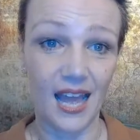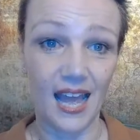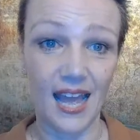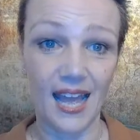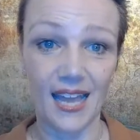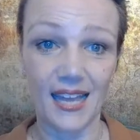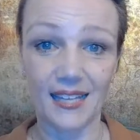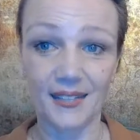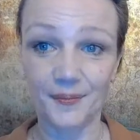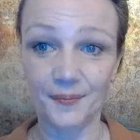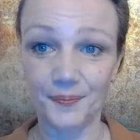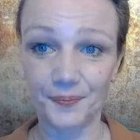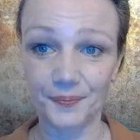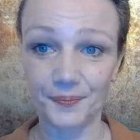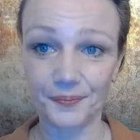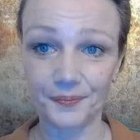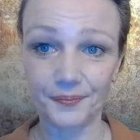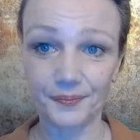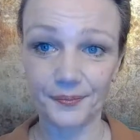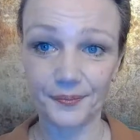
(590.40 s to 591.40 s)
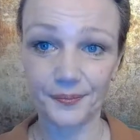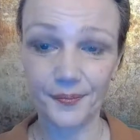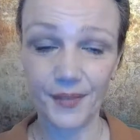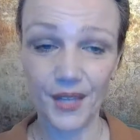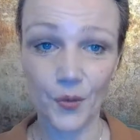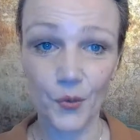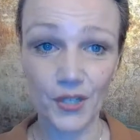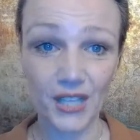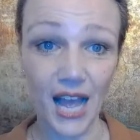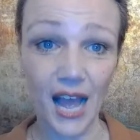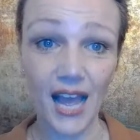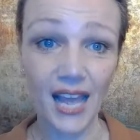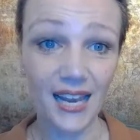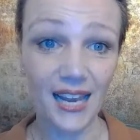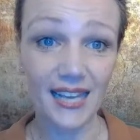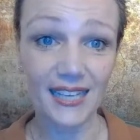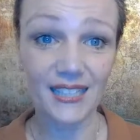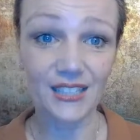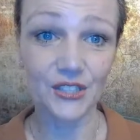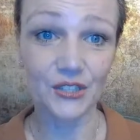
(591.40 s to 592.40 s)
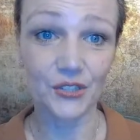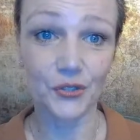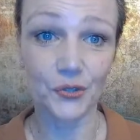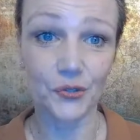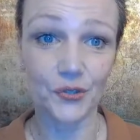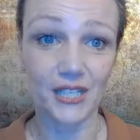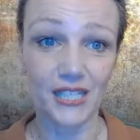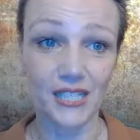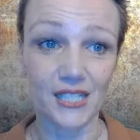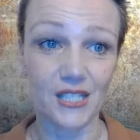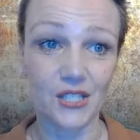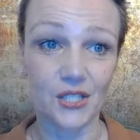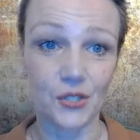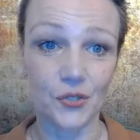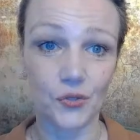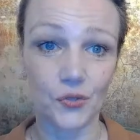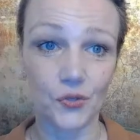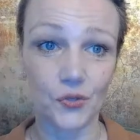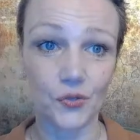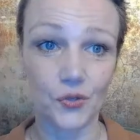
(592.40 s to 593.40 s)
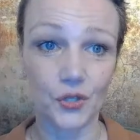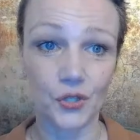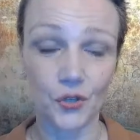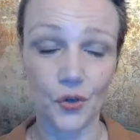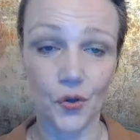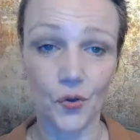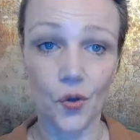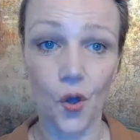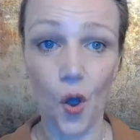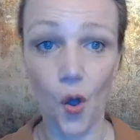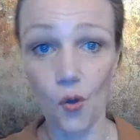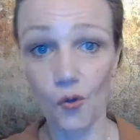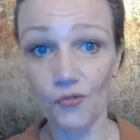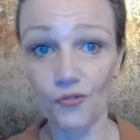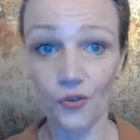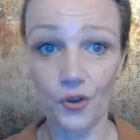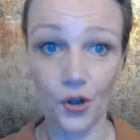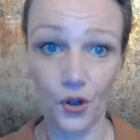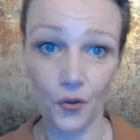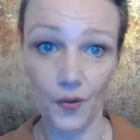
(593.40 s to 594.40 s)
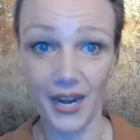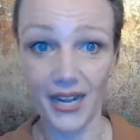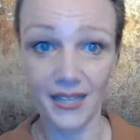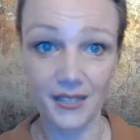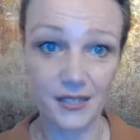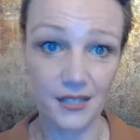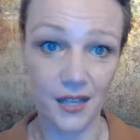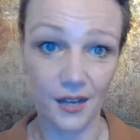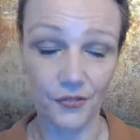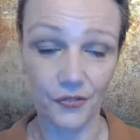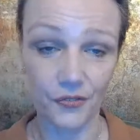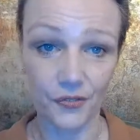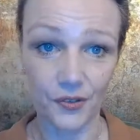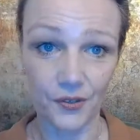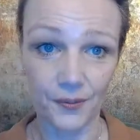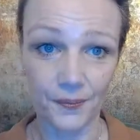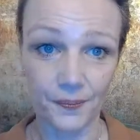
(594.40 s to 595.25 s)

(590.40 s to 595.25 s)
And what I like to do is to, you know, overcorrect stuff.